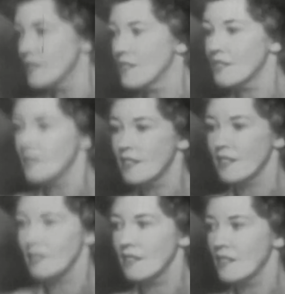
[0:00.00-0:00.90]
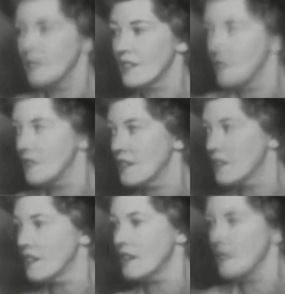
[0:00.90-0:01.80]
read what I have for you. It's
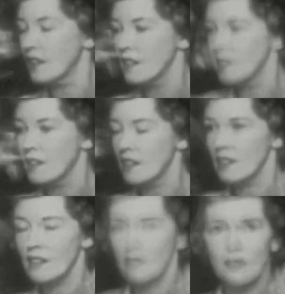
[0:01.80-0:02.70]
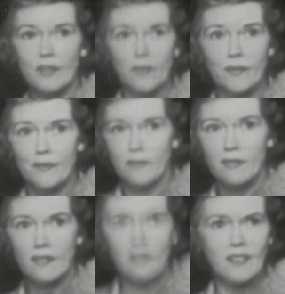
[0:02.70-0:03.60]
on the underside of this fur piece. That's the
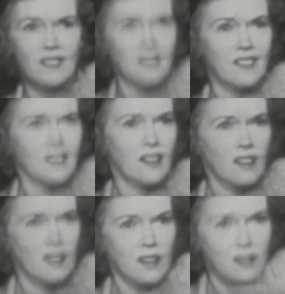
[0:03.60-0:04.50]
whole idea of the thing.